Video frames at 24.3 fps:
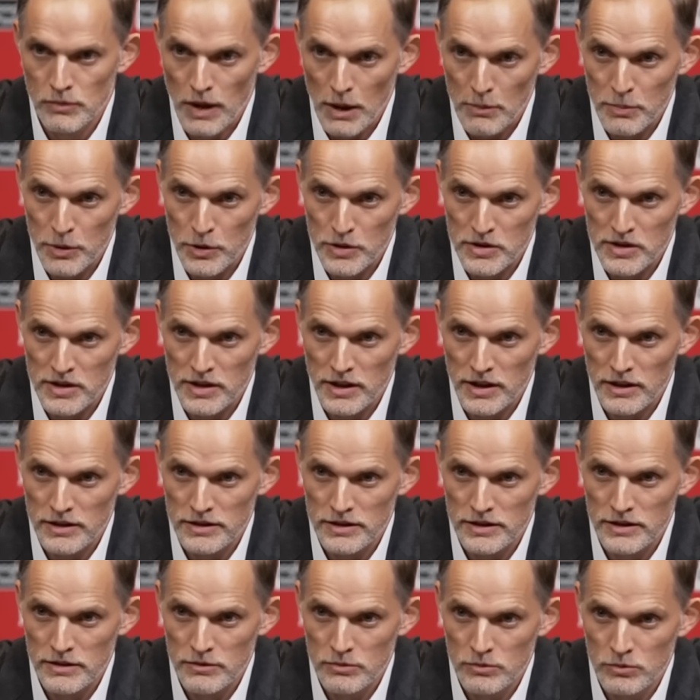My
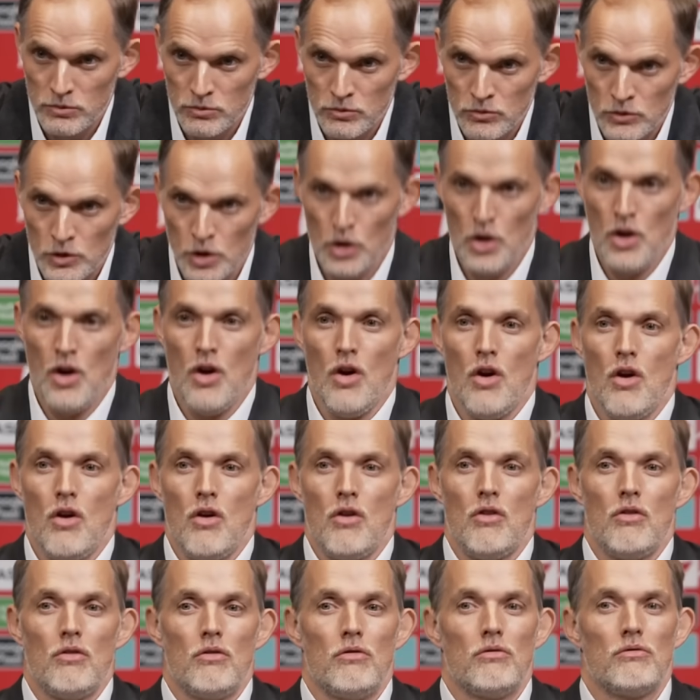personality. Your
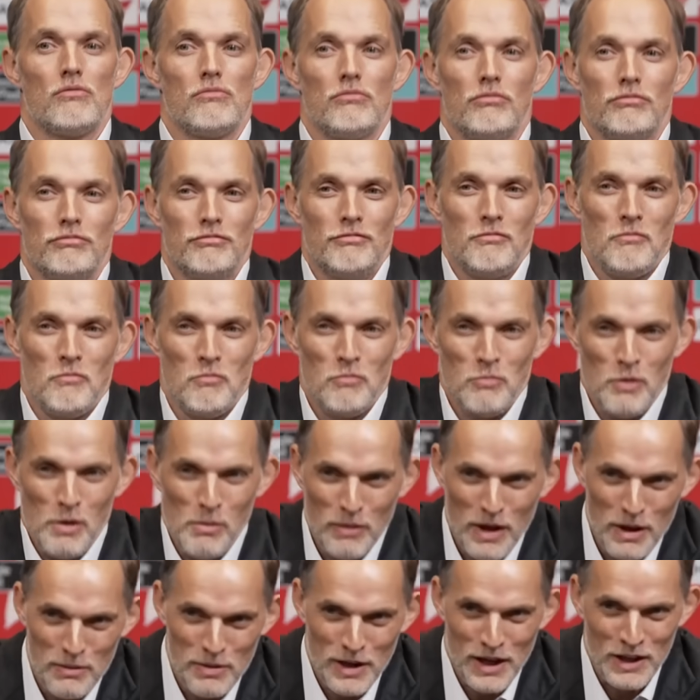personality well,
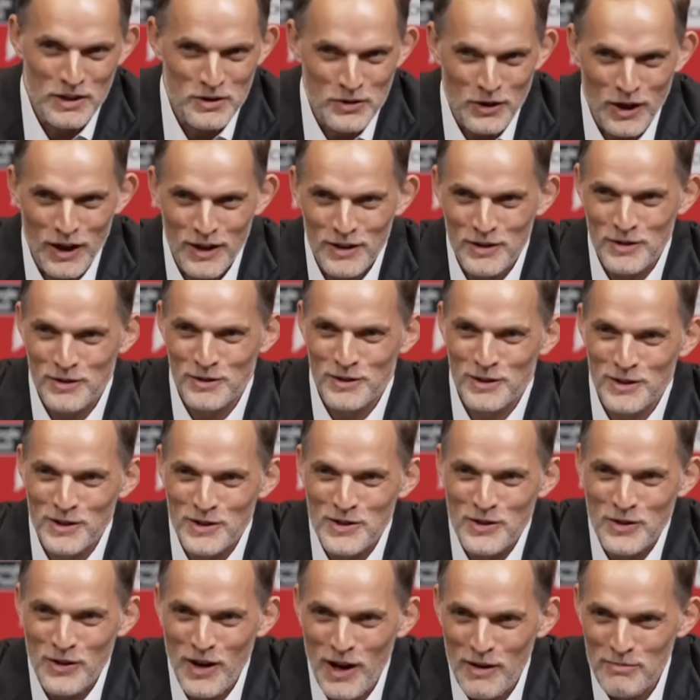maybe I try to
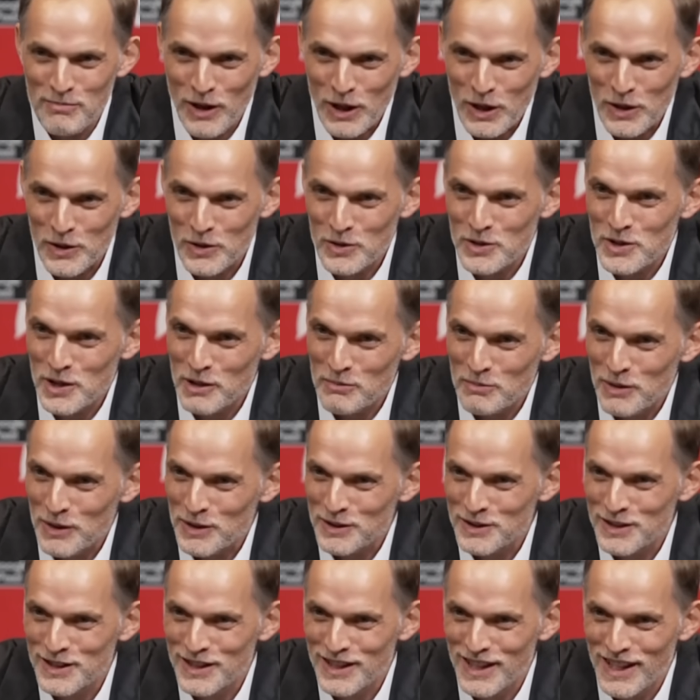describe my coaching
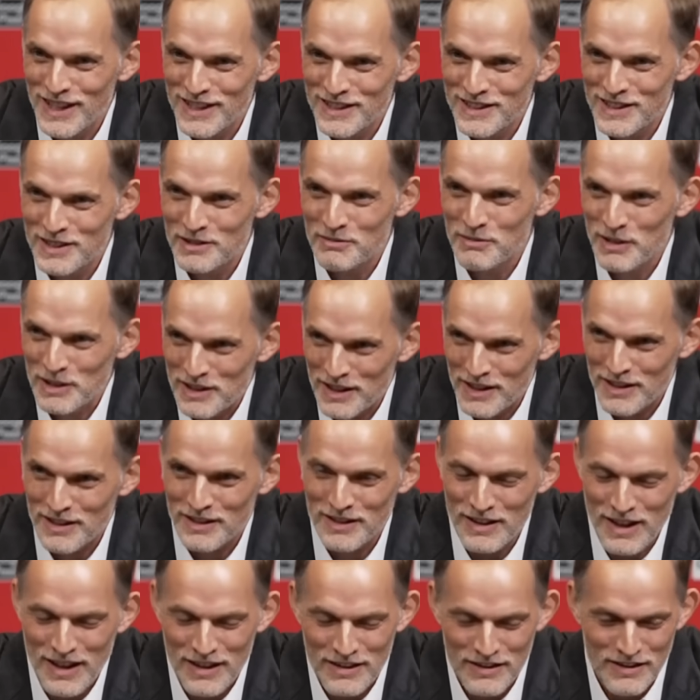personality, but
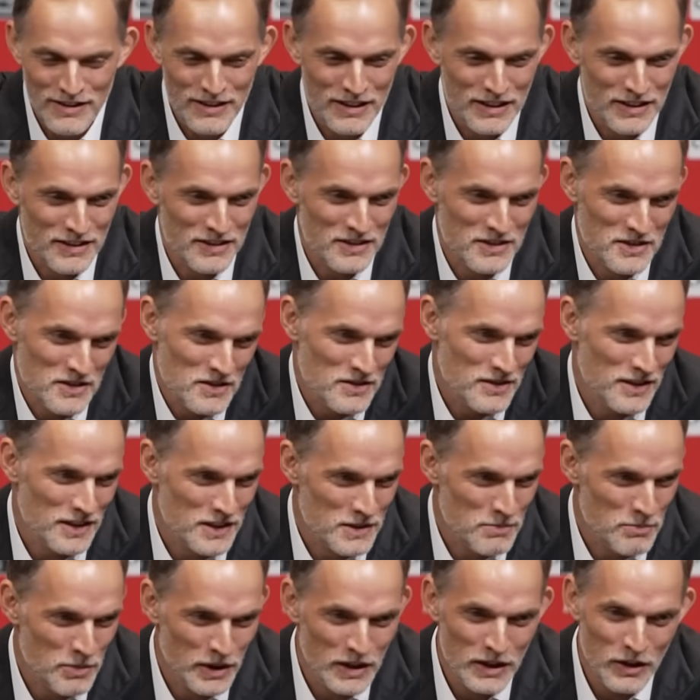I, I think it's
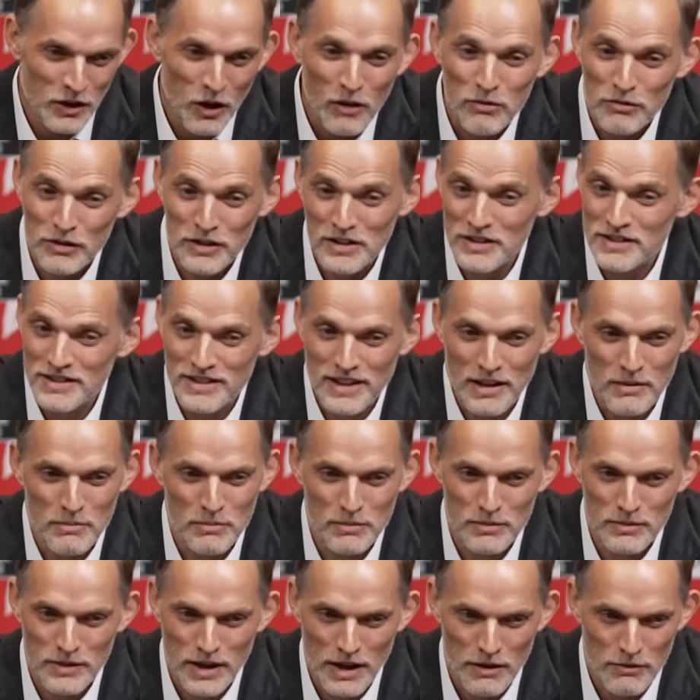it's pretty obvious.
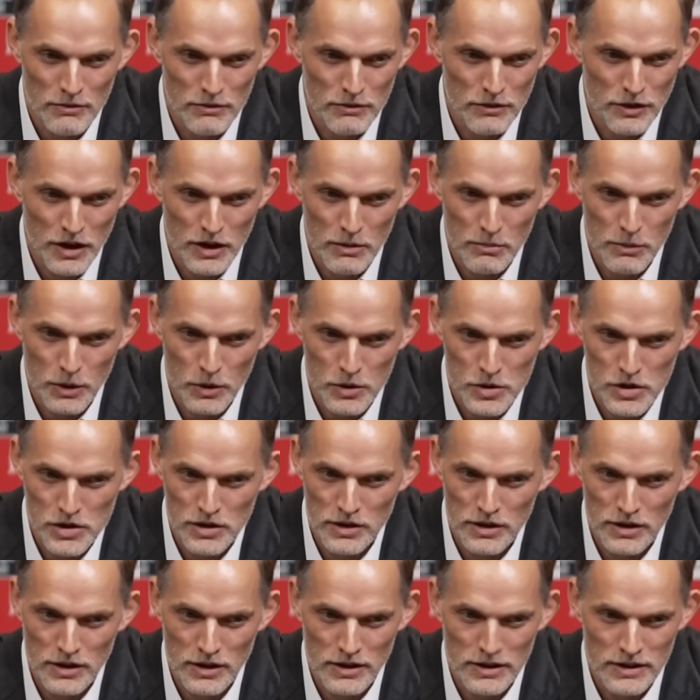I'm I'm very
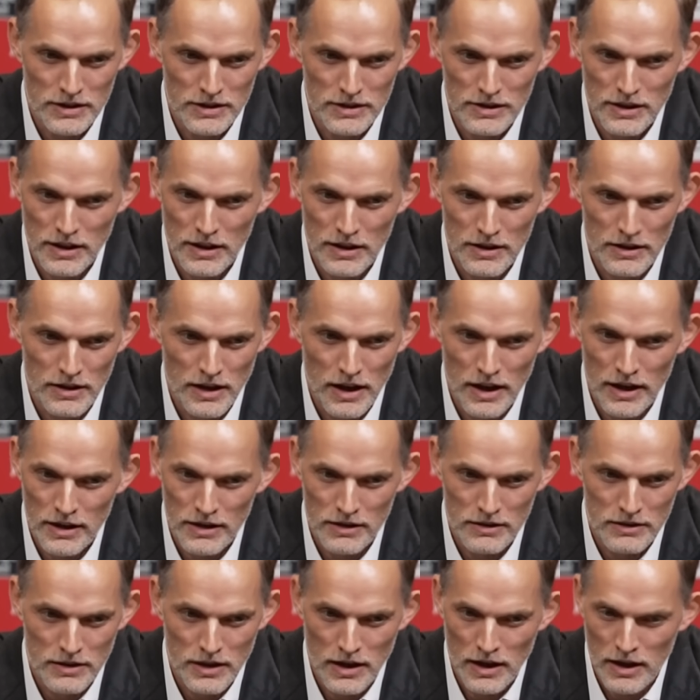emotional, and
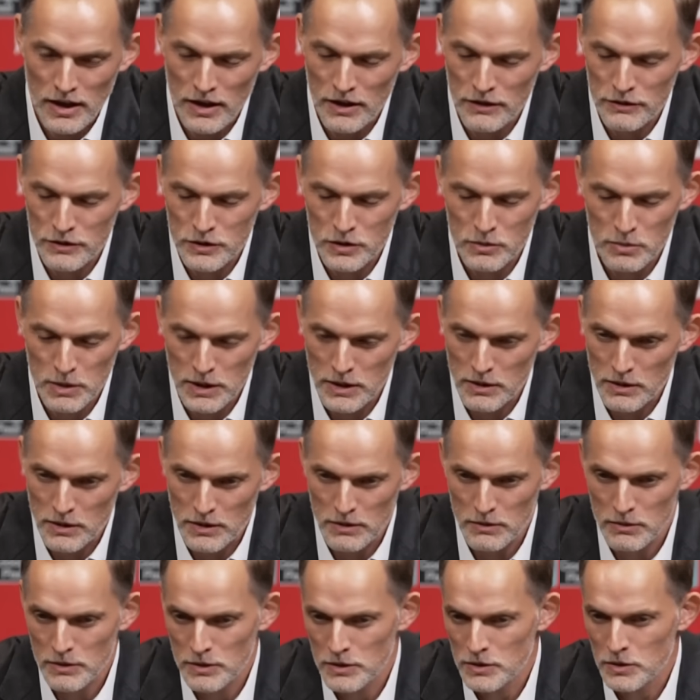I, I, I love to
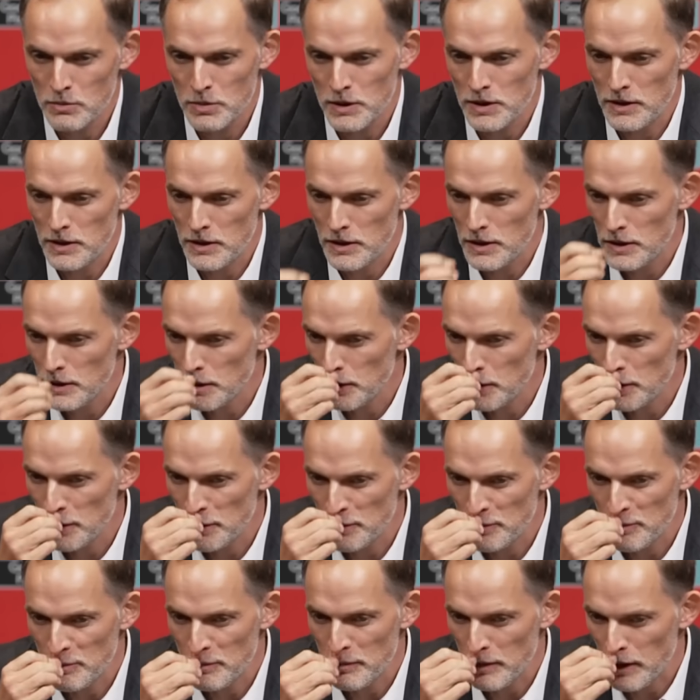be to be
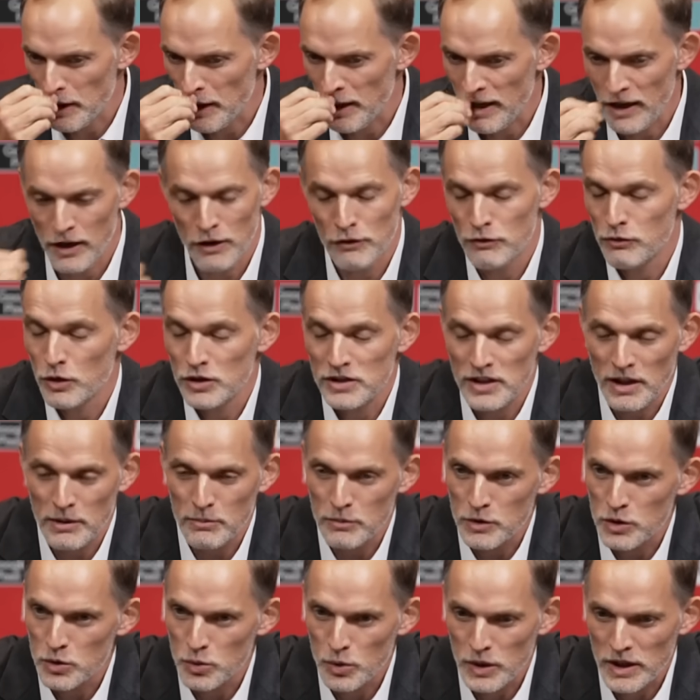um, I love what
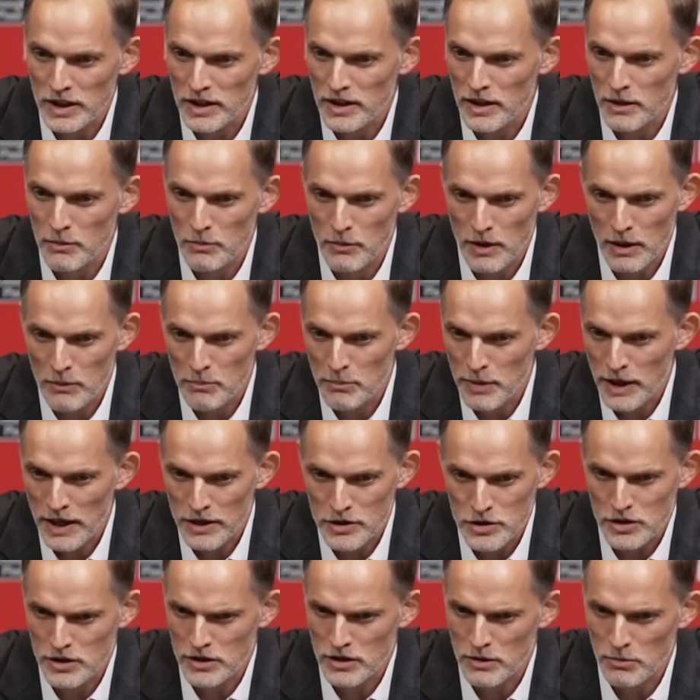I'm doing. I'm I'm
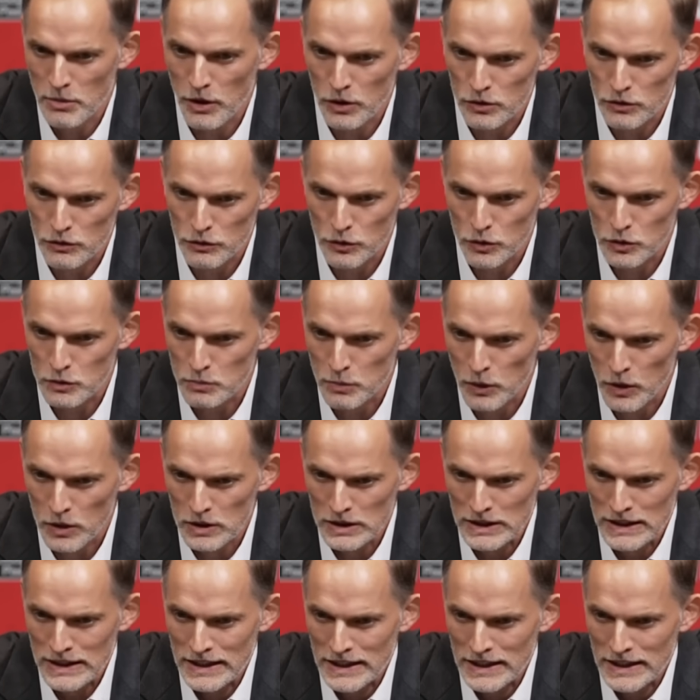passionate about football,